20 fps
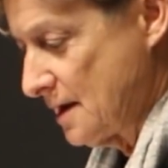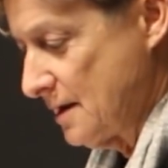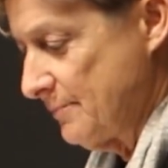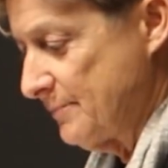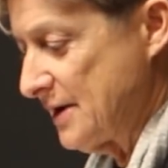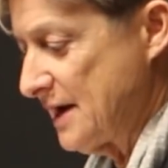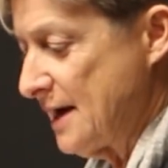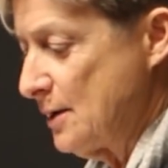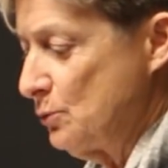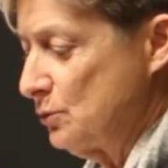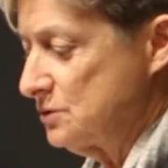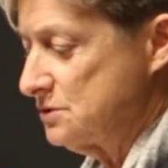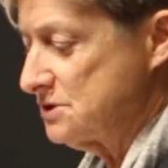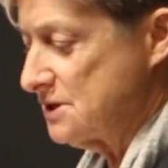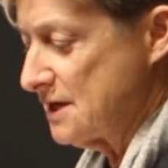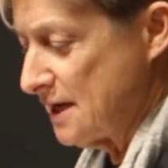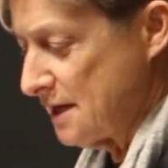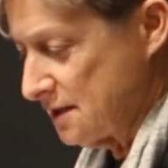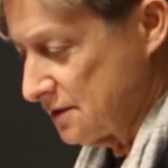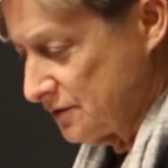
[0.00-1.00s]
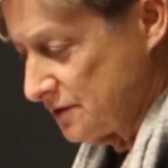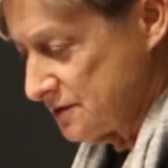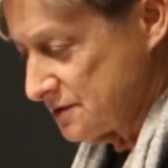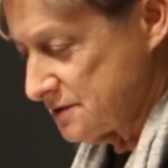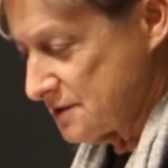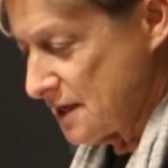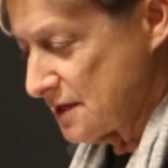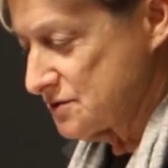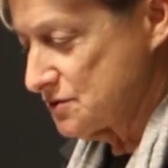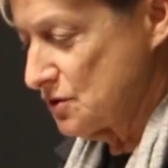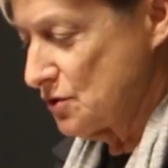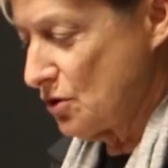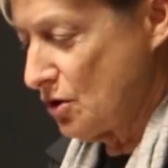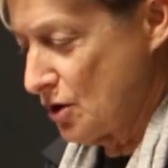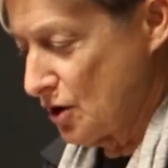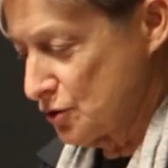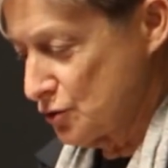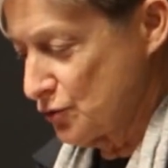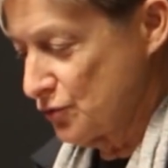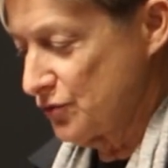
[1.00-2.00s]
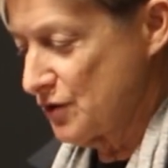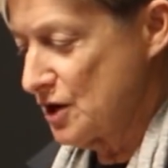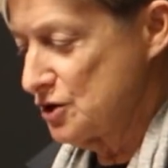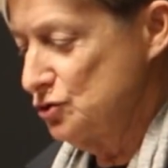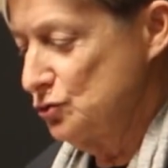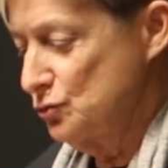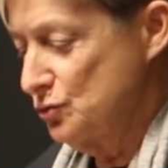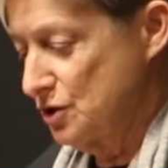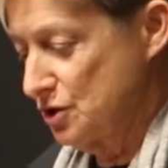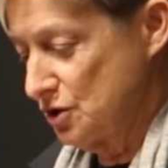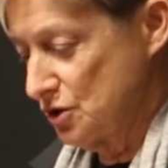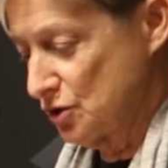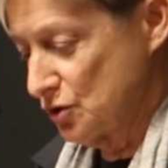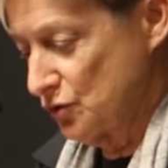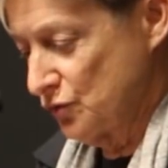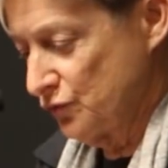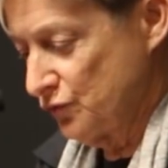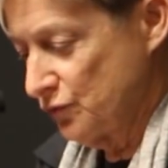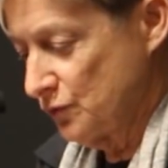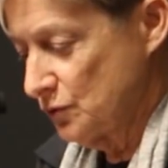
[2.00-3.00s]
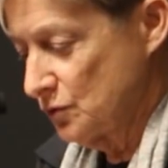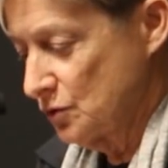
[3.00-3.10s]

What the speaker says: but I will take this as an honor that you give